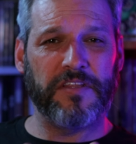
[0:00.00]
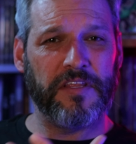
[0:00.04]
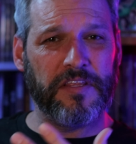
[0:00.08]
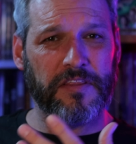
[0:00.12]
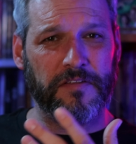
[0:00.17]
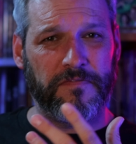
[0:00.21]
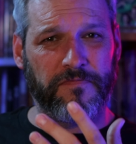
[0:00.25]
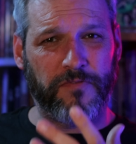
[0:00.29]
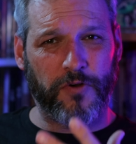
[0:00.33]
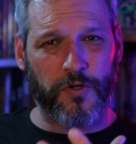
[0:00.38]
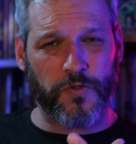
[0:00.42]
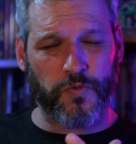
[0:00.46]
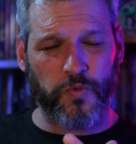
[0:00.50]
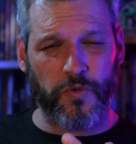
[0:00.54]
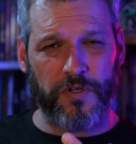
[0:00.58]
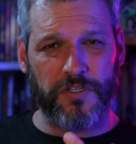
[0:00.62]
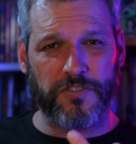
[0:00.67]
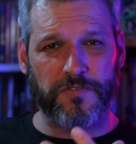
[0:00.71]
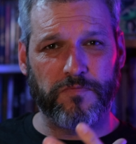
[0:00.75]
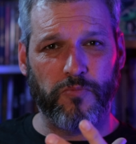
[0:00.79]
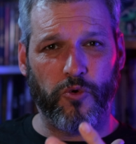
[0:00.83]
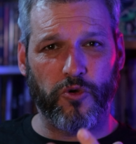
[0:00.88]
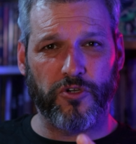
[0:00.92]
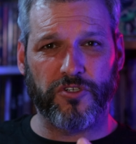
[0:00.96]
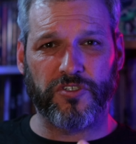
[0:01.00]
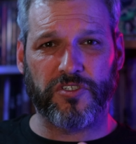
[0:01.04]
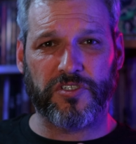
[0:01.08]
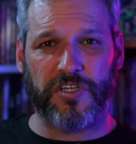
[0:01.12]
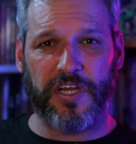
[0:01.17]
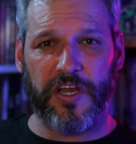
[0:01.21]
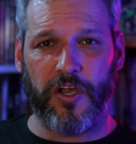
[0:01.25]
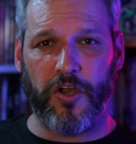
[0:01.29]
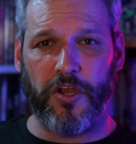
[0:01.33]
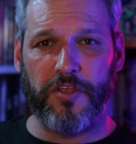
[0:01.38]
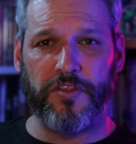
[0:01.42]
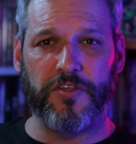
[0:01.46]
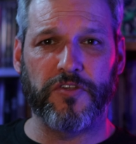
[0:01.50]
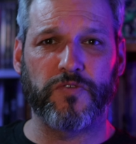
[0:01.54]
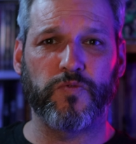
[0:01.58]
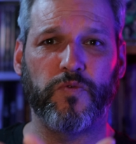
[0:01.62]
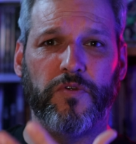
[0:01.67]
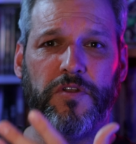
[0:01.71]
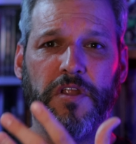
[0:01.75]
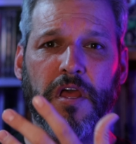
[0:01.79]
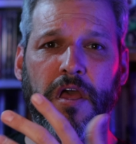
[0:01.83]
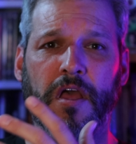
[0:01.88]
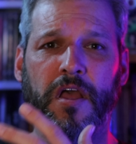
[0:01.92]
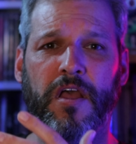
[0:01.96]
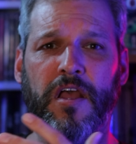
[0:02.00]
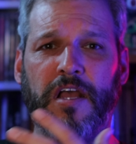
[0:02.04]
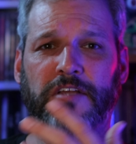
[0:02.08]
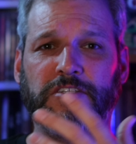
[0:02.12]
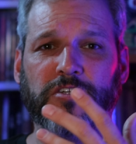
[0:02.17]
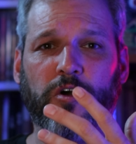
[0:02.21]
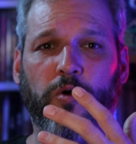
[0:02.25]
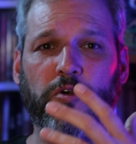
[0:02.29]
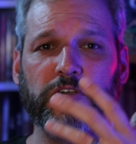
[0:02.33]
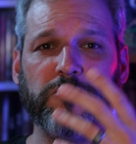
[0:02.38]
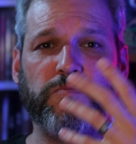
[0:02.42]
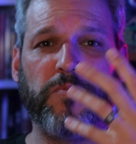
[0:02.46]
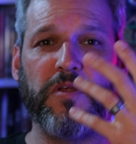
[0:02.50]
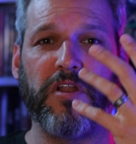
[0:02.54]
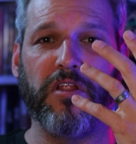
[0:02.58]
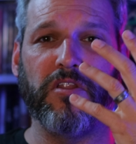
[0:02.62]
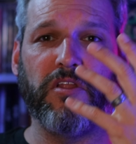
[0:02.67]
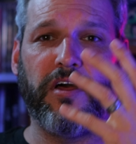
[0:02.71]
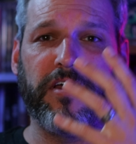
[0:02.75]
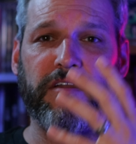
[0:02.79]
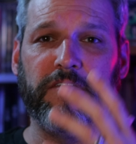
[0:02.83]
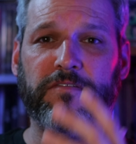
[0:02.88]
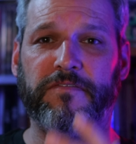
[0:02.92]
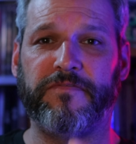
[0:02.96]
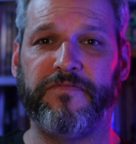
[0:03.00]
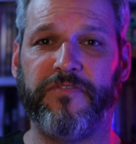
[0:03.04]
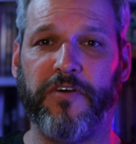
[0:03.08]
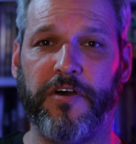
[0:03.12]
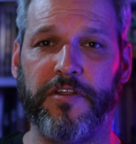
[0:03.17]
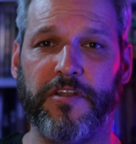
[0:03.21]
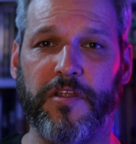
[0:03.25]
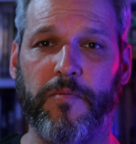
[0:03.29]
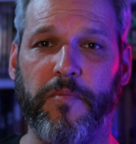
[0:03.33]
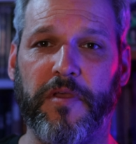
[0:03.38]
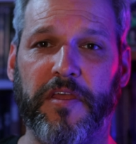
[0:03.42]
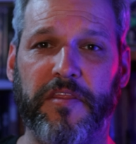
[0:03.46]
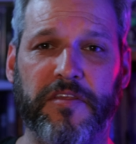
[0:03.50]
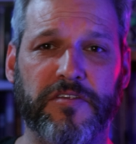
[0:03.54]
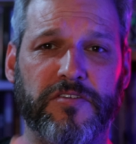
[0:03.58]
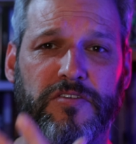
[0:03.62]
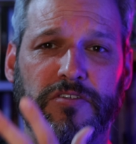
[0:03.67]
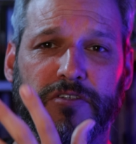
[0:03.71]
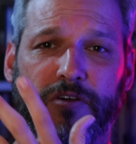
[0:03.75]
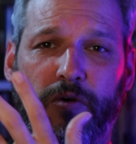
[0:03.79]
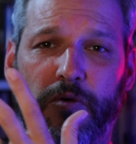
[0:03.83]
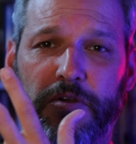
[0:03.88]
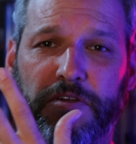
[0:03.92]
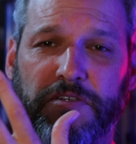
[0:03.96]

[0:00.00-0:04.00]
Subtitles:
I think the first one is more scary. This one has always been a lot of fun to me. This is